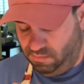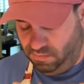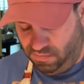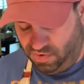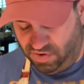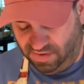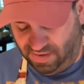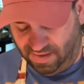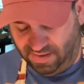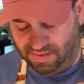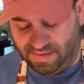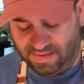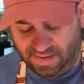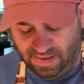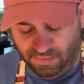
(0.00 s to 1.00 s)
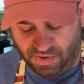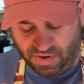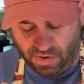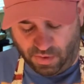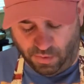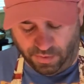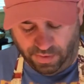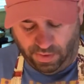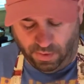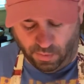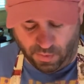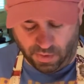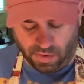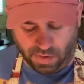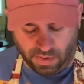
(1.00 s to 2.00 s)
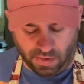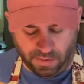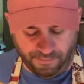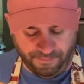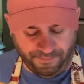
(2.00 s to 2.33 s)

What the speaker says: she like seems to only order